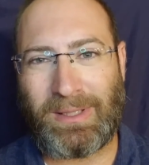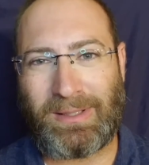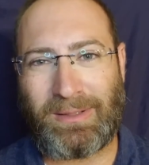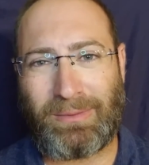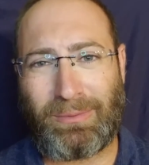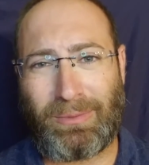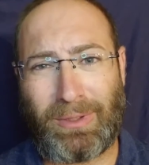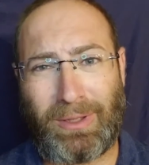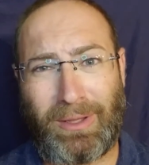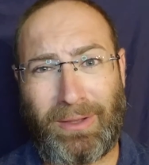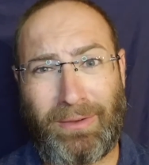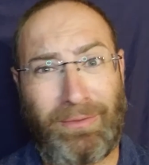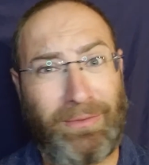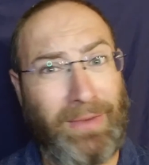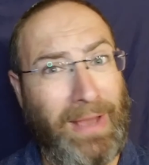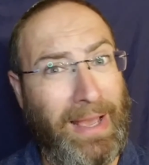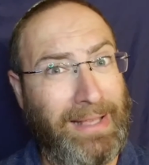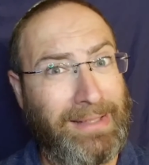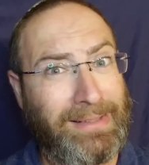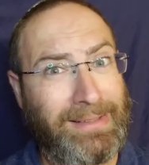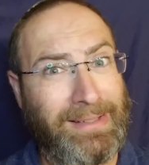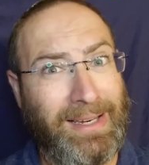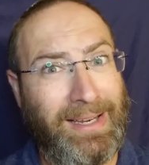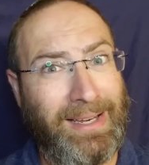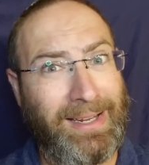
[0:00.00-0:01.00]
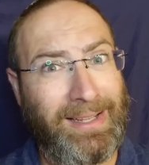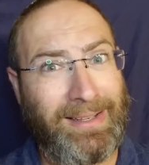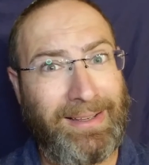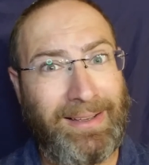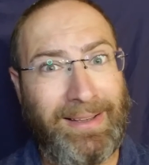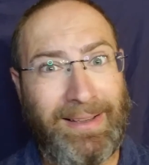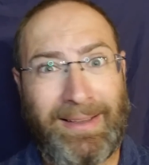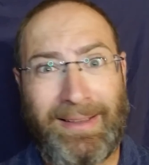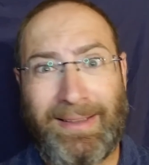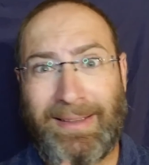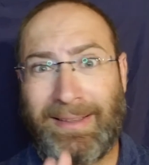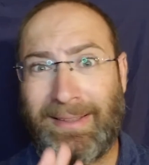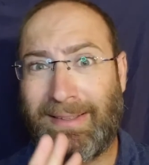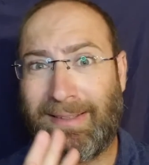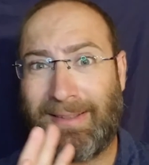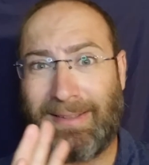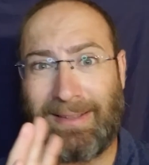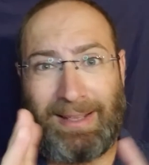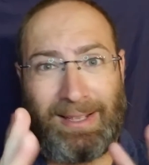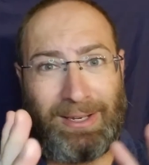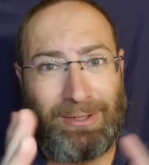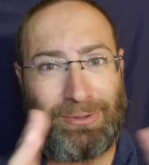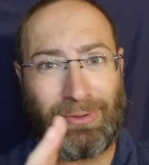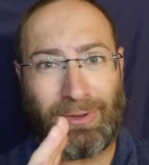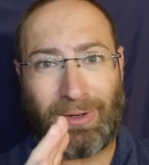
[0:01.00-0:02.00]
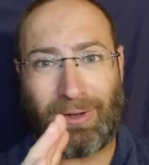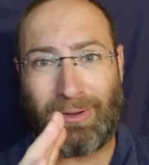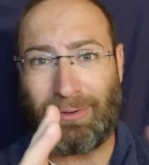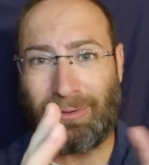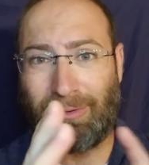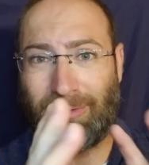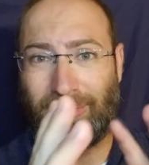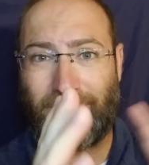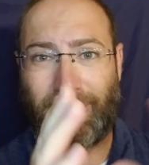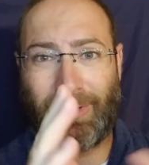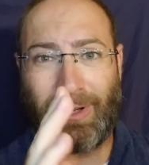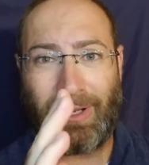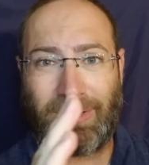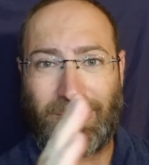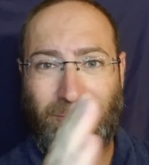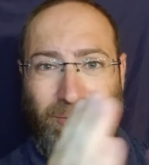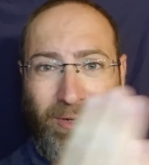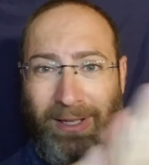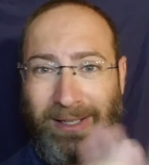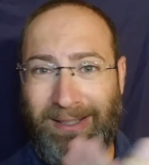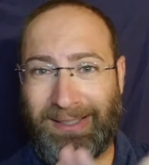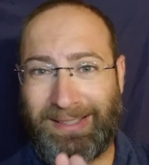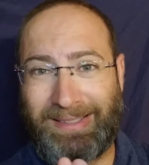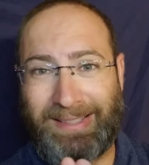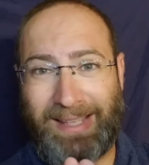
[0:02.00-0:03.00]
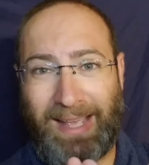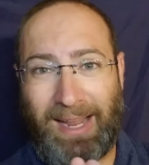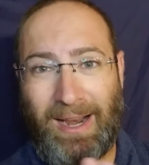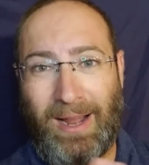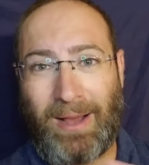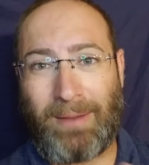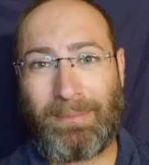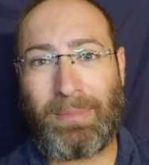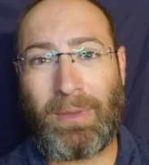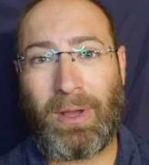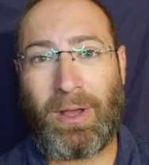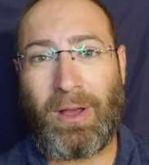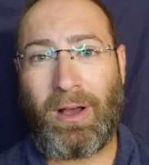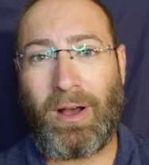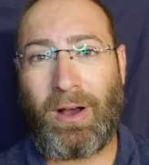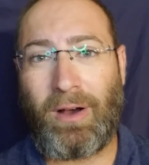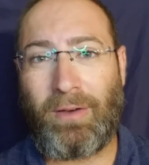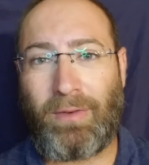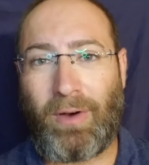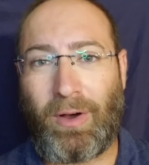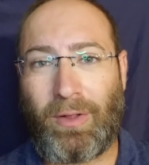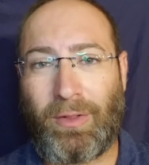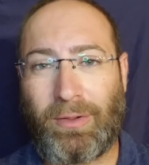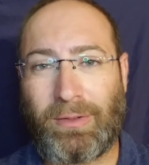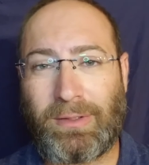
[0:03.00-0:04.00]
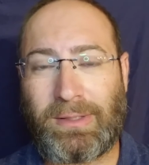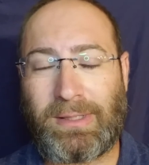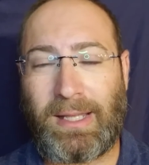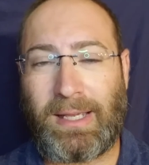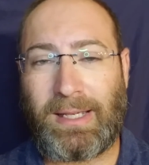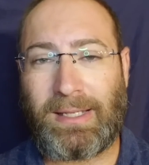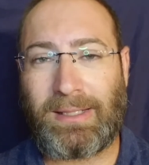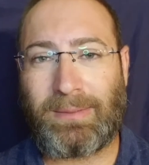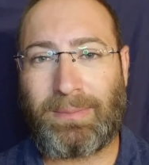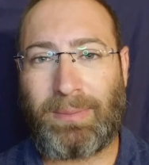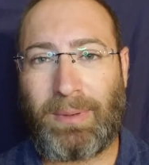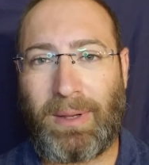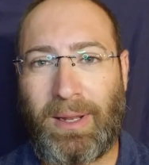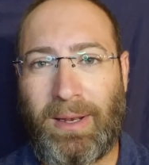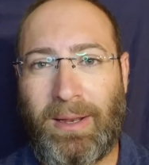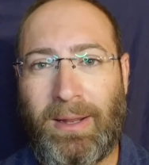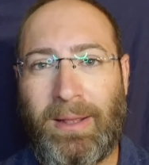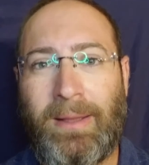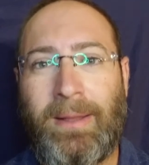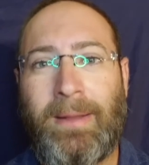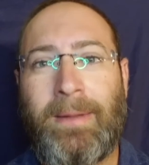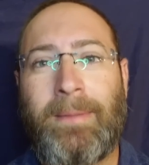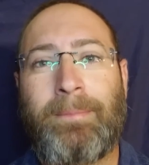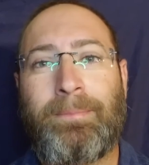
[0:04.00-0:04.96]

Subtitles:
It's a really fascinating, intricate setup of all those things, but